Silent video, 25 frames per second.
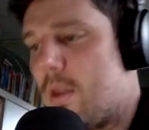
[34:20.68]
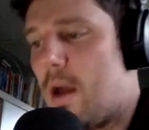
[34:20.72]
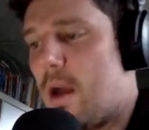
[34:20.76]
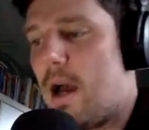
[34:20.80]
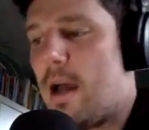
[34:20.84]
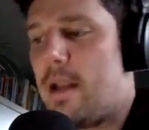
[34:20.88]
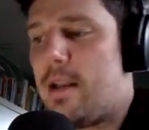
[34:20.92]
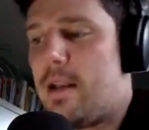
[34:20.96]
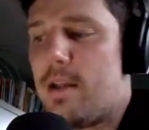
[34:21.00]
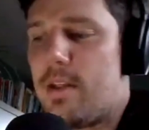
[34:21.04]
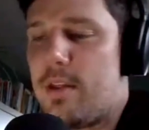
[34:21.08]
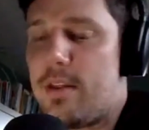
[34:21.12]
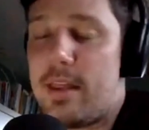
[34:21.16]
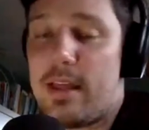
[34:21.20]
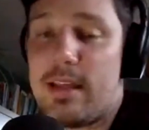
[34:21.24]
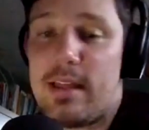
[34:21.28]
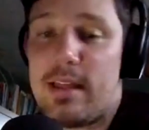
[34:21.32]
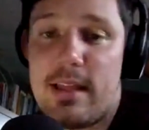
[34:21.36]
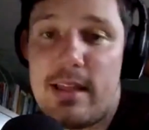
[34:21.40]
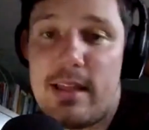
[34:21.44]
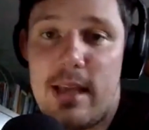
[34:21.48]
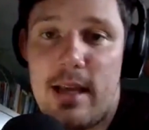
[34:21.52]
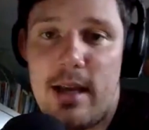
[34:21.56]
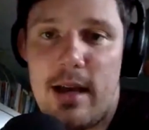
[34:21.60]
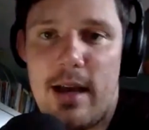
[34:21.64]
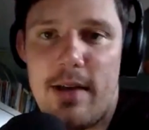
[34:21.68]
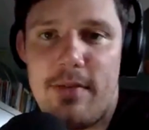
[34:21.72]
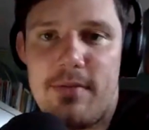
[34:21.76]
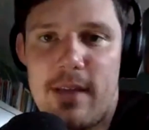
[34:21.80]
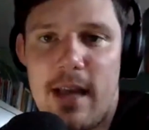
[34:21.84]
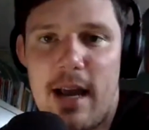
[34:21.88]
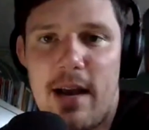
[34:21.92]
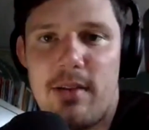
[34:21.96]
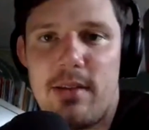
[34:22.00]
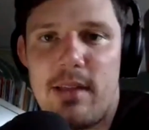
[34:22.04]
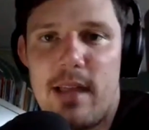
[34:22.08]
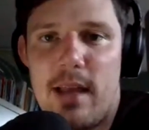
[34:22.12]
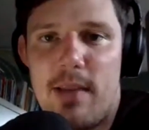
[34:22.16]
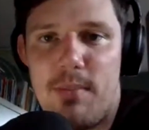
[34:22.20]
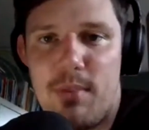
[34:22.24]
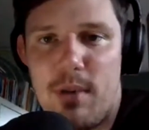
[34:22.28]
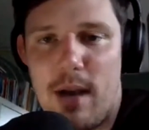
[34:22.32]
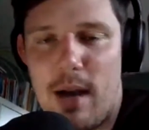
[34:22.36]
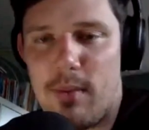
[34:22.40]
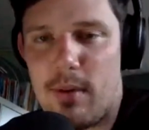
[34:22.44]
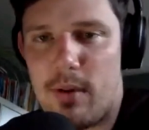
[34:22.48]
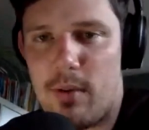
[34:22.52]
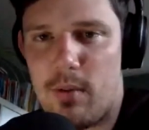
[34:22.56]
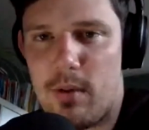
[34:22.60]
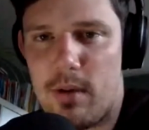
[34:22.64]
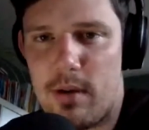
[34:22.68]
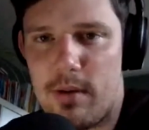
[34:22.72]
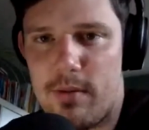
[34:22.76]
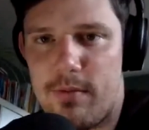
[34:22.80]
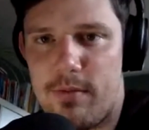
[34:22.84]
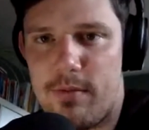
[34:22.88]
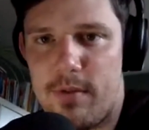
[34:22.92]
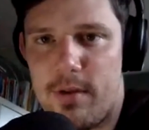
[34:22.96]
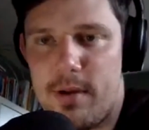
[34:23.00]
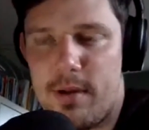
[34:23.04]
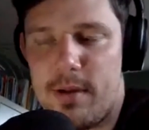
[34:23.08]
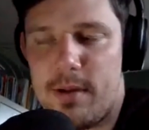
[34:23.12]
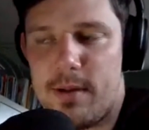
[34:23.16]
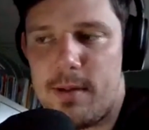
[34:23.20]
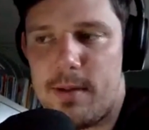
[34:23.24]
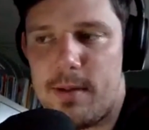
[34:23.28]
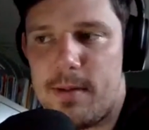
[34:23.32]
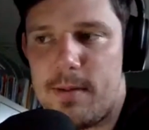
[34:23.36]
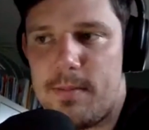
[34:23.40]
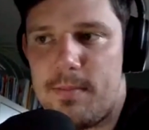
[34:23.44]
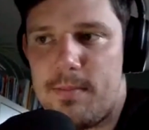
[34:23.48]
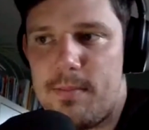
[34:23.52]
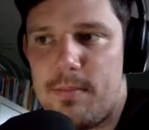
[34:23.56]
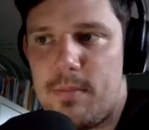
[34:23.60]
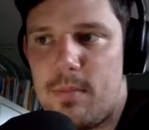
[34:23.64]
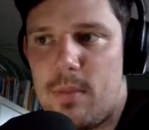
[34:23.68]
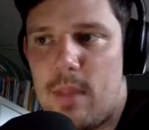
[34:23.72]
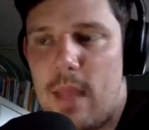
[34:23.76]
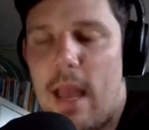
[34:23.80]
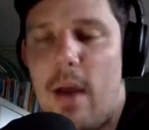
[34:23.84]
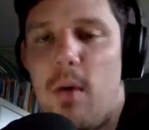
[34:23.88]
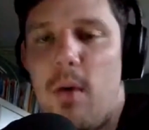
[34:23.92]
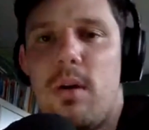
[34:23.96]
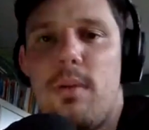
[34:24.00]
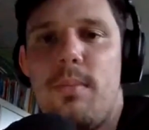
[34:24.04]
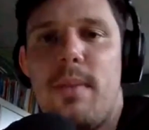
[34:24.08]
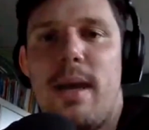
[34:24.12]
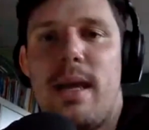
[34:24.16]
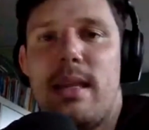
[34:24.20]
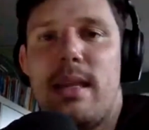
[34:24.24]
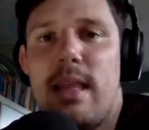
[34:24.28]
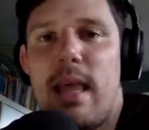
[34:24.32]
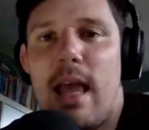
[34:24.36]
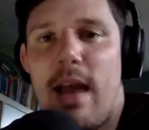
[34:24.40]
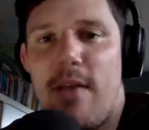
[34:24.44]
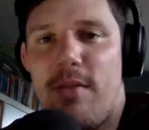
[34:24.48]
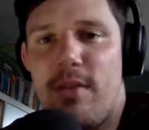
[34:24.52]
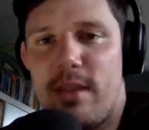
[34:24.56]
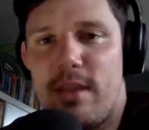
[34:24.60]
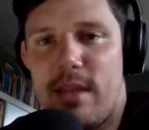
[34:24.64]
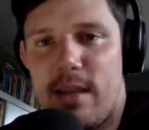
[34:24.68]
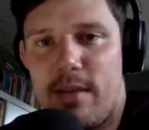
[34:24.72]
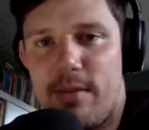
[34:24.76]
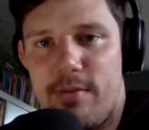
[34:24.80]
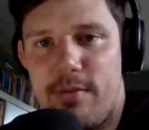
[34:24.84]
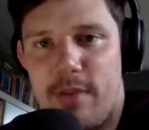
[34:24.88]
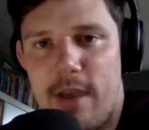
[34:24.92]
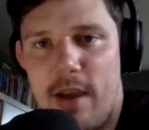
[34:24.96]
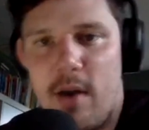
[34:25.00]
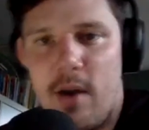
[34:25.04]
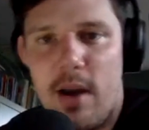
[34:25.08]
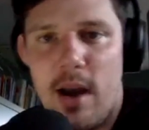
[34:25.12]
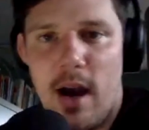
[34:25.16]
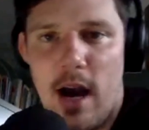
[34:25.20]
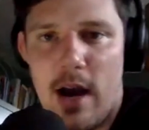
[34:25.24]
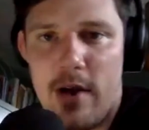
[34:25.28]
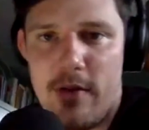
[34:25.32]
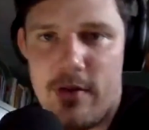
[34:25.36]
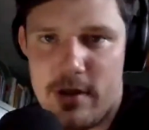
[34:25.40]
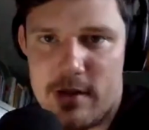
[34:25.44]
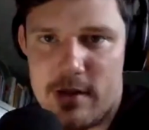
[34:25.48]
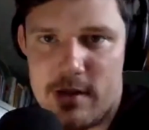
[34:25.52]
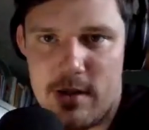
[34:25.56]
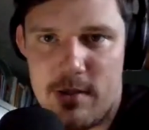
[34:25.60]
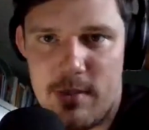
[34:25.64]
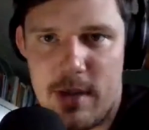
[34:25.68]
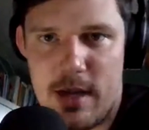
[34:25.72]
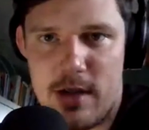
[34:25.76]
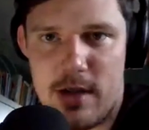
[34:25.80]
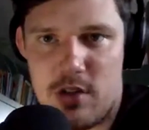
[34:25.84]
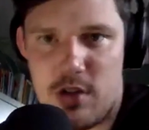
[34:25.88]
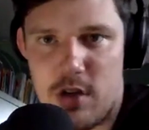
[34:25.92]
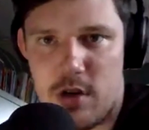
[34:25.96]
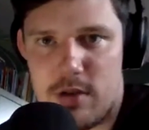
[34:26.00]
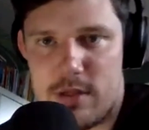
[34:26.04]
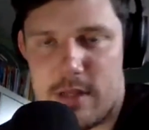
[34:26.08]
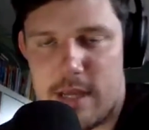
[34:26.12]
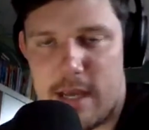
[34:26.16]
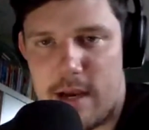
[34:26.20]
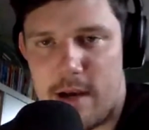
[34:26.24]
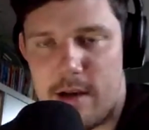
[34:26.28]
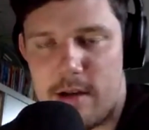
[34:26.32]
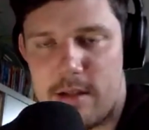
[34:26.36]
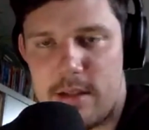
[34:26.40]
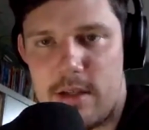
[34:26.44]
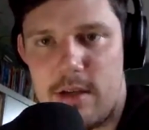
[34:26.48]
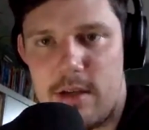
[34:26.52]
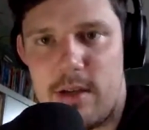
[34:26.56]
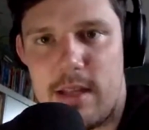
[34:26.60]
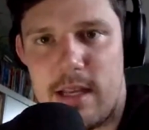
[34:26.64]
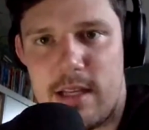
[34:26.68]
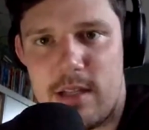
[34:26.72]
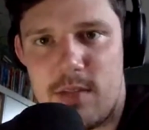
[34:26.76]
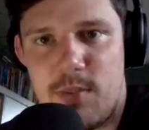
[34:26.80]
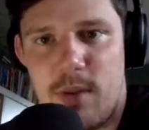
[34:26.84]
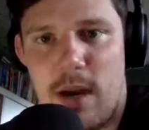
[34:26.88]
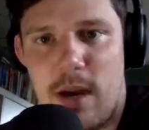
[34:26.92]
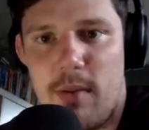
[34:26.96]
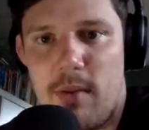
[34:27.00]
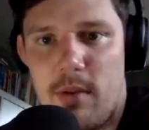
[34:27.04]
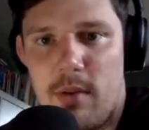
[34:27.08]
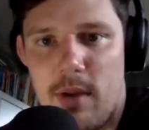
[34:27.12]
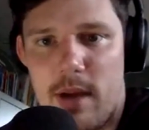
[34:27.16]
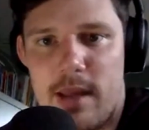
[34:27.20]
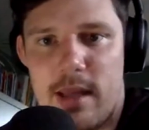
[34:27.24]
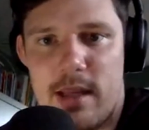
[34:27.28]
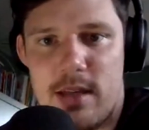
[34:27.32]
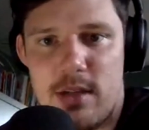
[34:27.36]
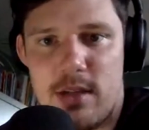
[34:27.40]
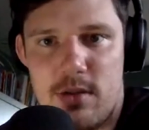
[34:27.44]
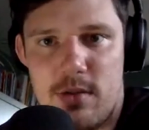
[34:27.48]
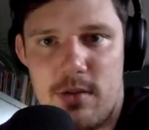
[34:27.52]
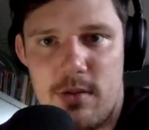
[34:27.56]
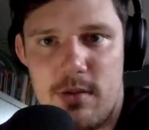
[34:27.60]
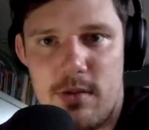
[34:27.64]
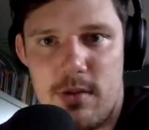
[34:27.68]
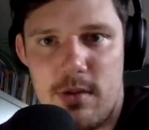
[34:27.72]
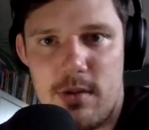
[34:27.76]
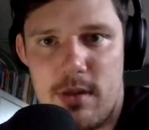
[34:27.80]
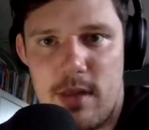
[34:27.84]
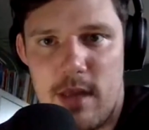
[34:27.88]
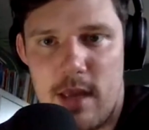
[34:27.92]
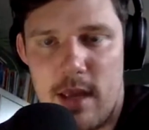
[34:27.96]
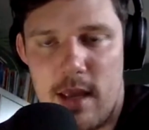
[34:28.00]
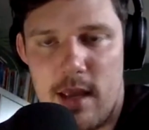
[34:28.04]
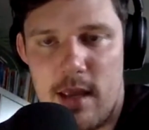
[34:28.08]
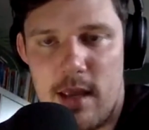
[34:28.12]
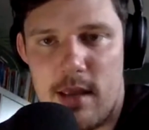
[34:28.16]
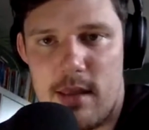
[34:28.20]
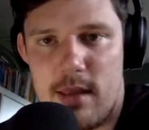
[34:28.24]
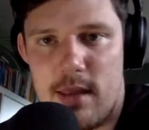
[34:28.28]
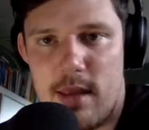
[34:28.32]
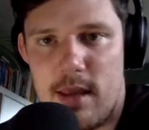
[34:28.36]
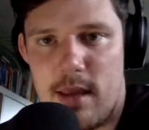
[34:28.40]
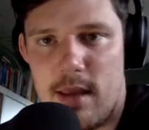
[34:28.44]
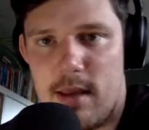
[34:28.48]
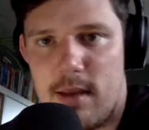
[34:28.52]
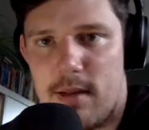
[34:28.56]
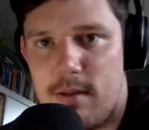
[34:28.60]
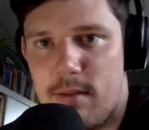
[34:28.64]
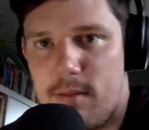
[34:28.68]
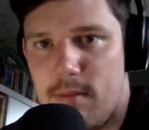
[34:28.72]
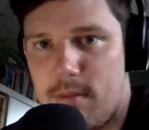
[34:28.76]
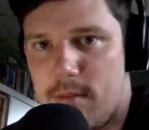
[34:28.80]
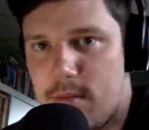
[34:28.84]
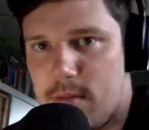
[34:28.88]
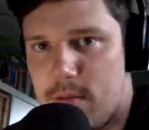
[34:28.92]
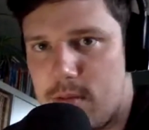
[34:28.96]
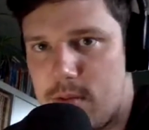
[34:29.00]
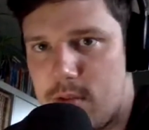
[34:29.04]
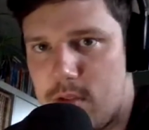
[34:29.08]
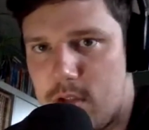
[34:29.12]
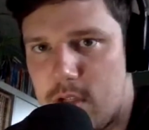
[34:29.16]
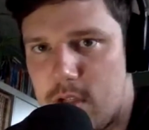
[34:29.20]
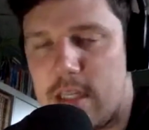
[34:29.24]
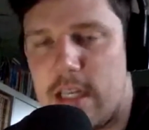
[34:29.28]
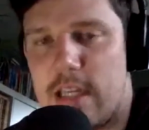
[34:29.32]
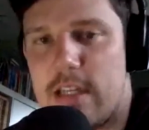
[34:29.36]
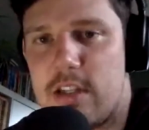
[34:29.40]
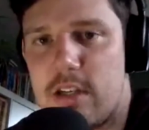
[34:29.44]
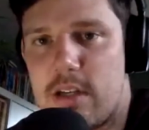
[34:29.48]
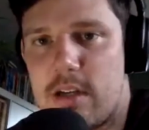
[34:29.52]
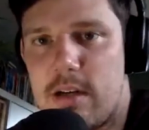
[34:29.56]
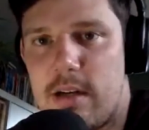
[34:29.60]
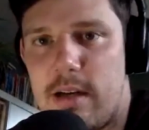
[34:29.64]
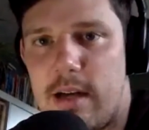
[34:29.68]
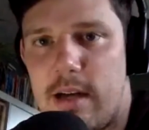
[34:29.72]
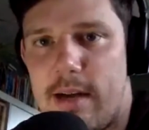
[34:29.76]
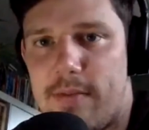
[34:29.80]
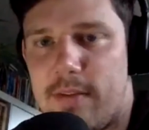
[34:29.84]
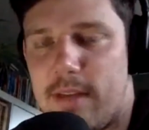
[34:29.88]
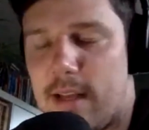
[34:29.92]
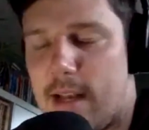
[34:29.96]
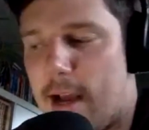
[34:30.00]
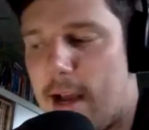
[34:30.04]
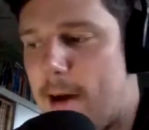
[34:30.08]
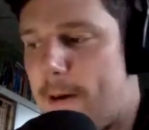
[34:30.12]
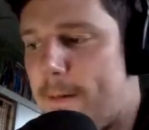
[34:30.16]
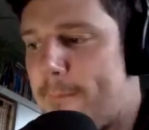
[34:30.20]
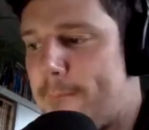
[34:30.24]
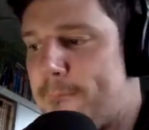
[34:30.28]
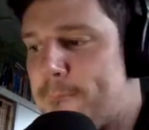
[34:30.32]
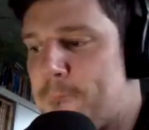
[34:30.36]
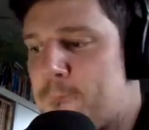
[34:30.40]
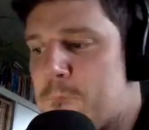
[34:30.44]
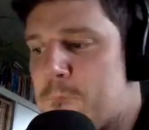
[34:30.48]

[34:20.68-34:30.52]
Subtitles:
another thing that they left out that probably would have made everything very obvious about Joe's character, and that's probably why they strategically left it out.